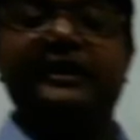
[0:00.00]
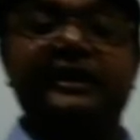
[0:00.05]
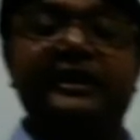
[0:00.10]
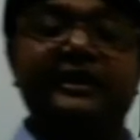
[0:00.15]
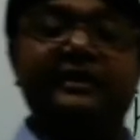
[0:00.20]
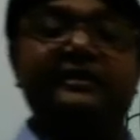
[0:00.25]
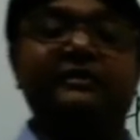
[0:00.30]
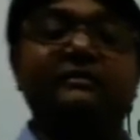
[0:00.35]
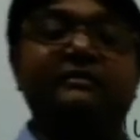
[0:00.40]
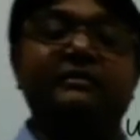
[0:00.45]

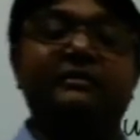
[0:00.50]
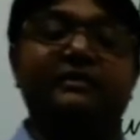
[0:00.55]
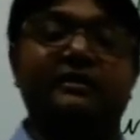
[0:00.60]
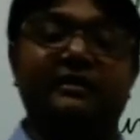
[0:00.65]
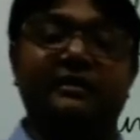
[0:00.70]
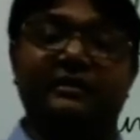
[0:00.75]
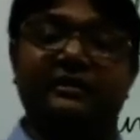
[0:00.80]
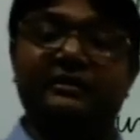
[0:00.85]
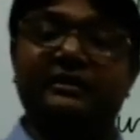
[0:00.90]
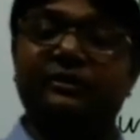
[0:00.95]
in
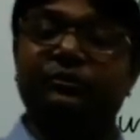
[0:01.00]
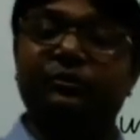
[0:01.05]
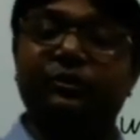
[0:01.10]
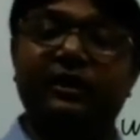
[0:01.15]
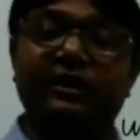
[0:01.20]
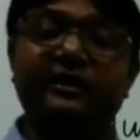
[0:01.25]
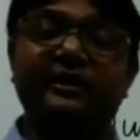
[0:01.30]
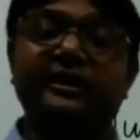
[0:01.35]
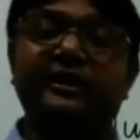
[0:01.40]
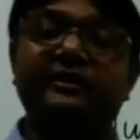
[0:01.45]
the
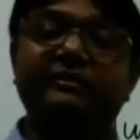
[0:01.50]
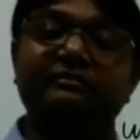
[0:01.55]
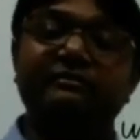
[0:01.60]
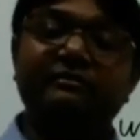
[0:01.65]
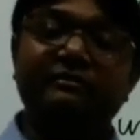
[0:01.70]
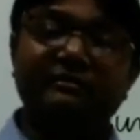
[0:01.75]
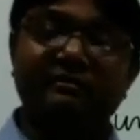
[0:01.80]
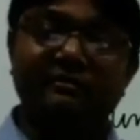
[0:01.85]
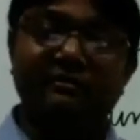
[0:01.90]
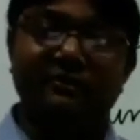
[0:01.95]
working
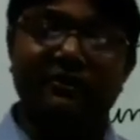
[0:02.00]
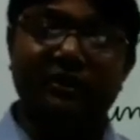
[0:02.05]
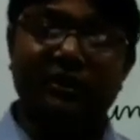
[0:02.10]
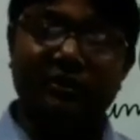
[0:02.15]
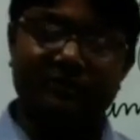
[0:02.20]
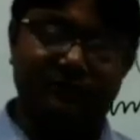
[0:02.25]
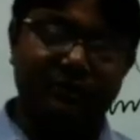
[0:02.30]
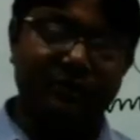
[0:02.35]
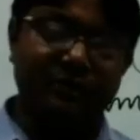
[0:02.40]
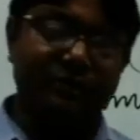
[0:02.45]

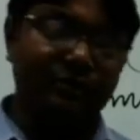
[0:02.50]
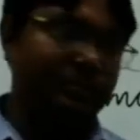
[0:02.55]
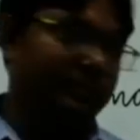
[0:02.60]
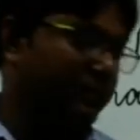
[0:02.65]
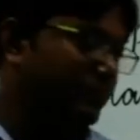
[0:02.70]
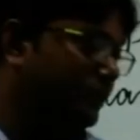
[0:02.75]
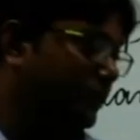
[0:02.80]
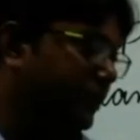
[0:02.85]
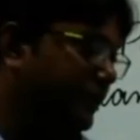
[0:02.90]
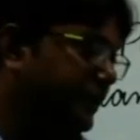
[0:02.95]
of the
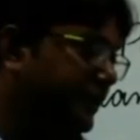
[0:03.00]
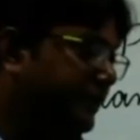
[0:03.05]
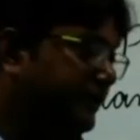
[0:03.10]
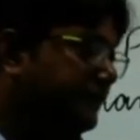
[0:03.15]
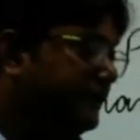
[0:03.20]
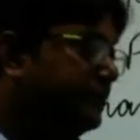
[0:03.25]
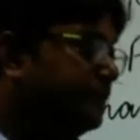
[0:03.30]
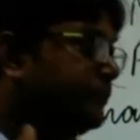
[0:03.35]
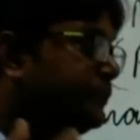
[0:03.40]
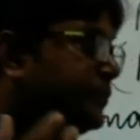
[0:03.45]
human
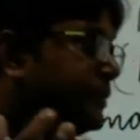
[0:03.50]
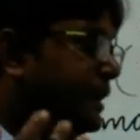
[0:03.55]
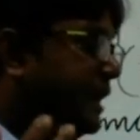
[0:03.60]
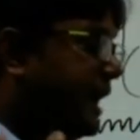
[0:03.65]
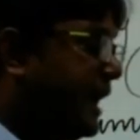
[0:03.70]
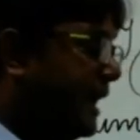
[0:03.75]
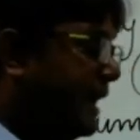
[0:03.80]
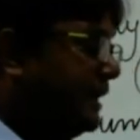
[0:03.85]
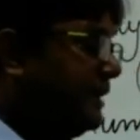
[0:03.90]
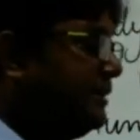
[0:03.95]
body,
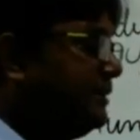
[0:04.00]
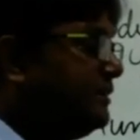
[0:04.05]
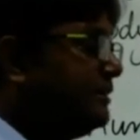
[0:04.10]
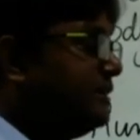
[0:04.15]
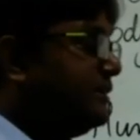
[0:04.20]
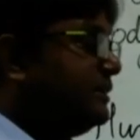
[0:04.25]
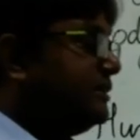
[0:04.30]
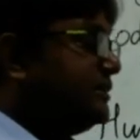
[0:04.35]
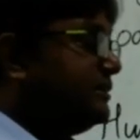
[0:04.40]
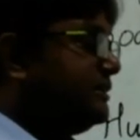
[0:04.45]
and
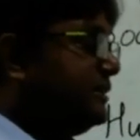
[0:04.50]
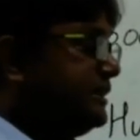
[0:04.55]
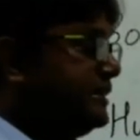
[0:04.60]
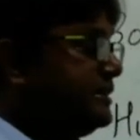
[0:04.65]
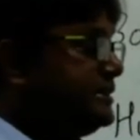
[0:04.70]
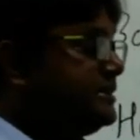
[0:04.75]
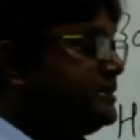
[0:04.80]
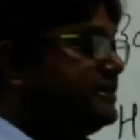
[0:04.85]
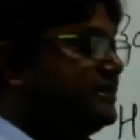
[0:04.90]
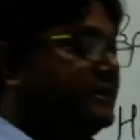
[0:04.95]

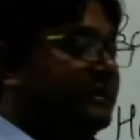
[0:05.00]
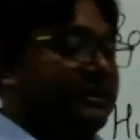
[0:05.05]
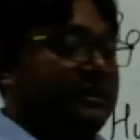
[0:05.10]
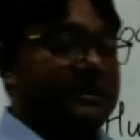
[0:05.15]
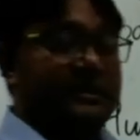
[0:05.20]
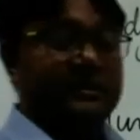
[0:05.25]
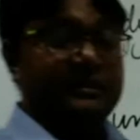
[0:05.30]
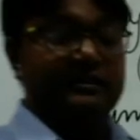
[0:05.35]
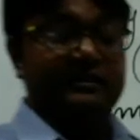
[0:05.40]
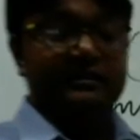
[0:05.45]
these
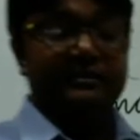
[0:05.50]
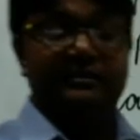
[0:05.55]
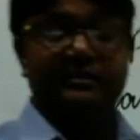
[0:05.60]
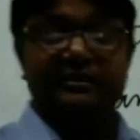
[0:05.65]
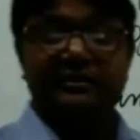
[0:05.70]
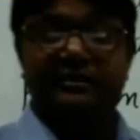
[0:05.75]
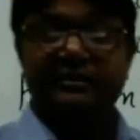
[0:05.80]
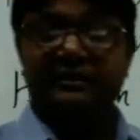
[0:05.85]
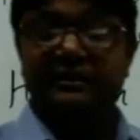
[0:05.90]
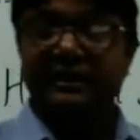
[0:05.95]

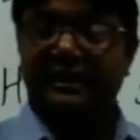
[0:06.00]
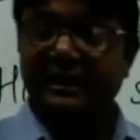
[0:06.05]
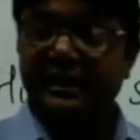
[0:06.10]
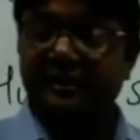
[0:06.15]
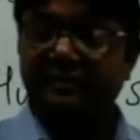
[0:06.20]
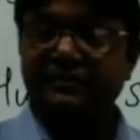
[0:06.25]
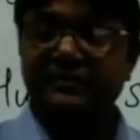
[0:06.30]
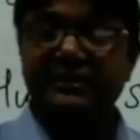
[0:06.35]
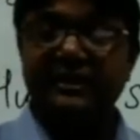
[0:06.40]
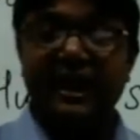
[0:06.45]

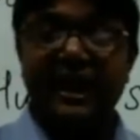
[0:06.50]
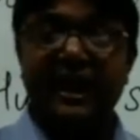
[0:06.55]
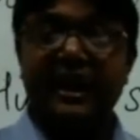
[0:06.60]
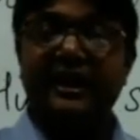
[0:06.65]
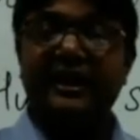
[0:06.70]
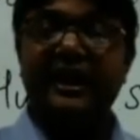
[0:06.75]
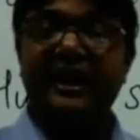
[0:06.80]
limbs are